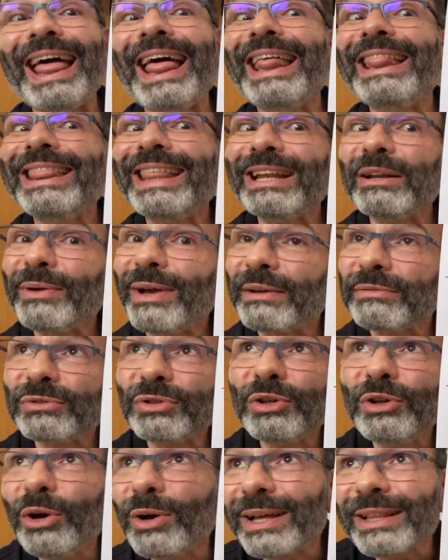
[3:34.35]
and then you have
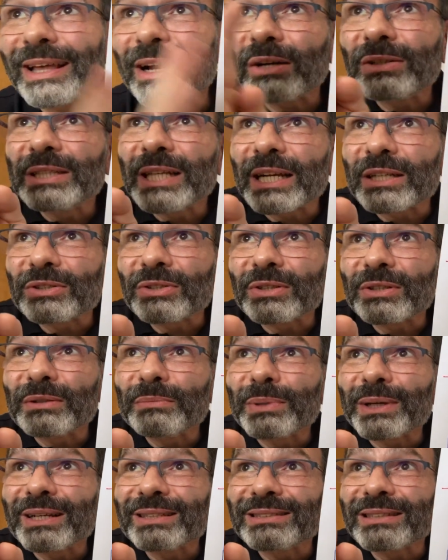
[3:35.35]
to look at the conductor
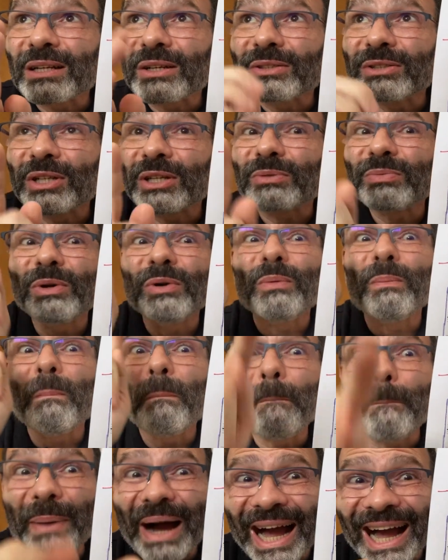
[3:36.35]
because the conductor will
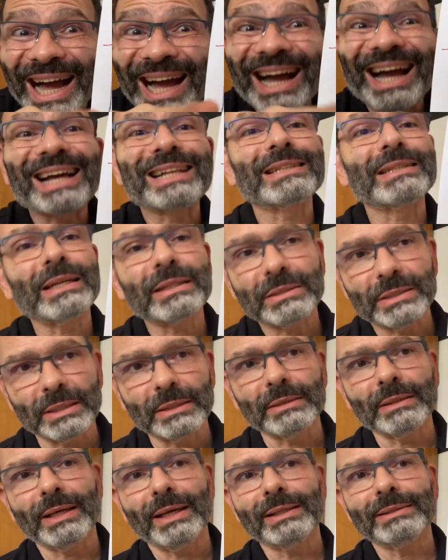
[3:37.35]
pa ta
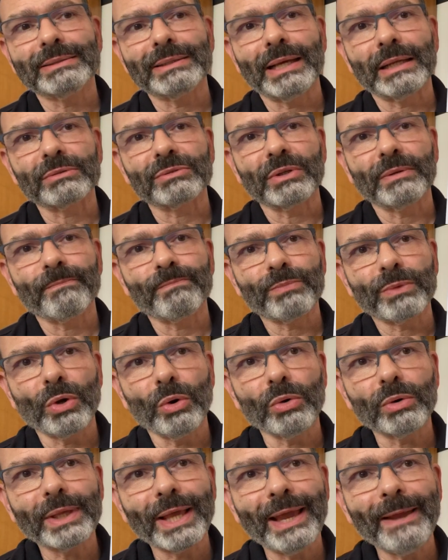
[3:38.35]
ti, etc.
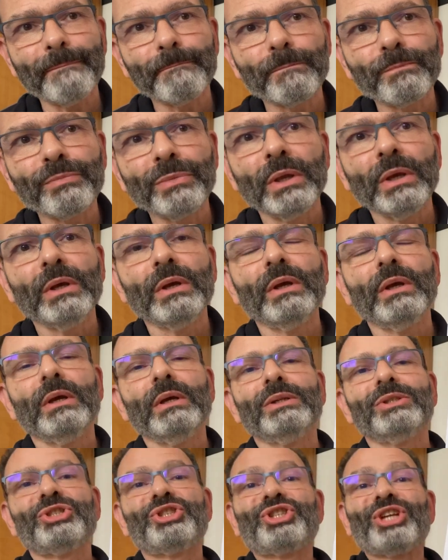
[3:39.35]
Okay?
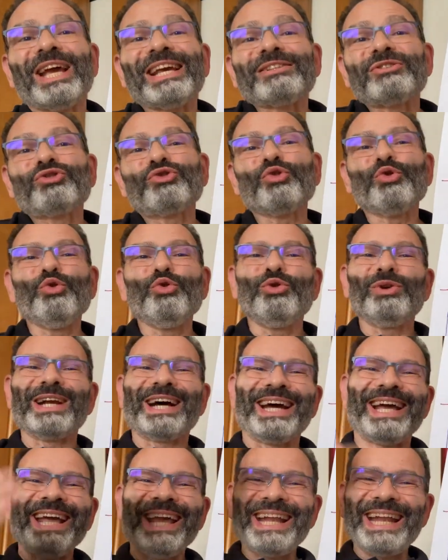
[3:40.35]

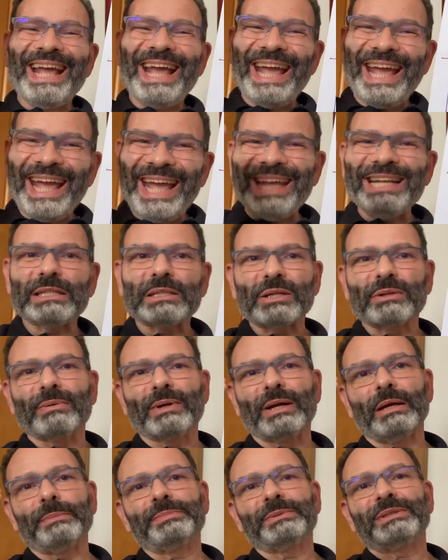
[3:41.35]
Caesura, it
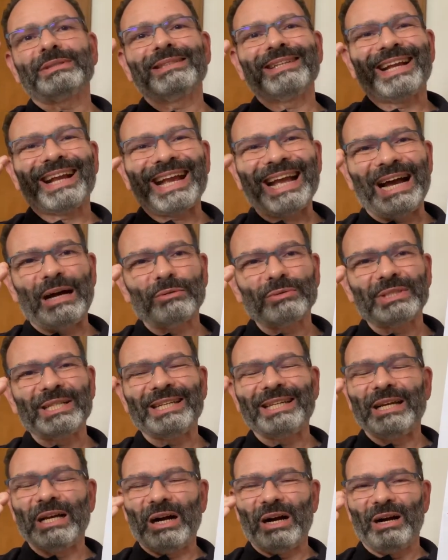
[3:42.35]
interrupts the
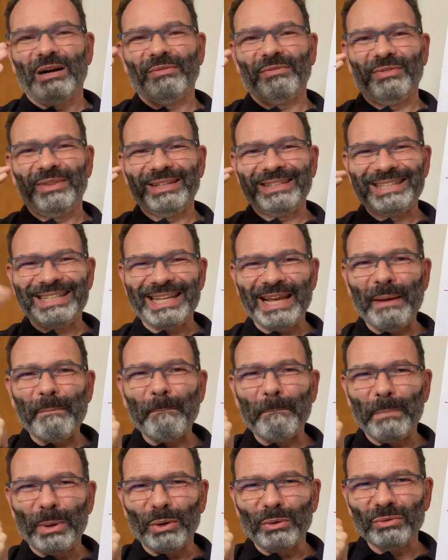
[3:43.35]
counting of the
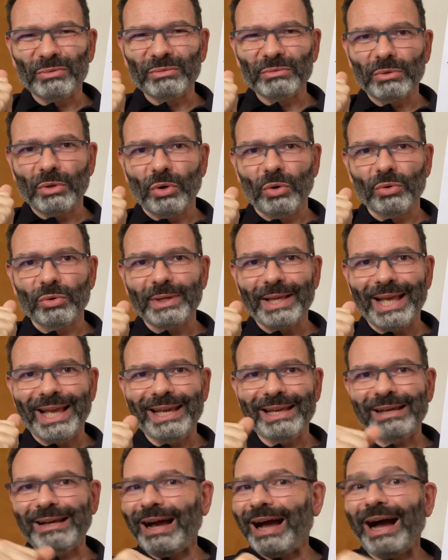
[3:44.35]
tempo.
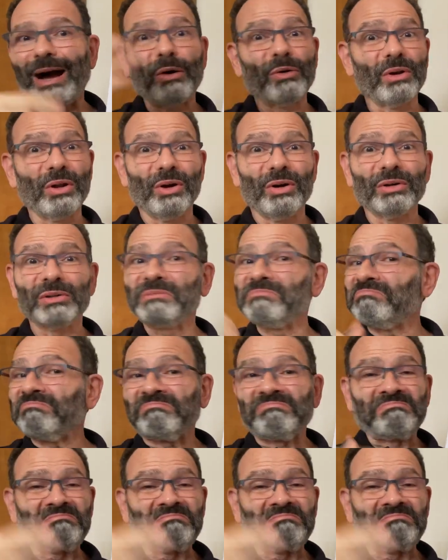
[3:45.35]
Okay? How long?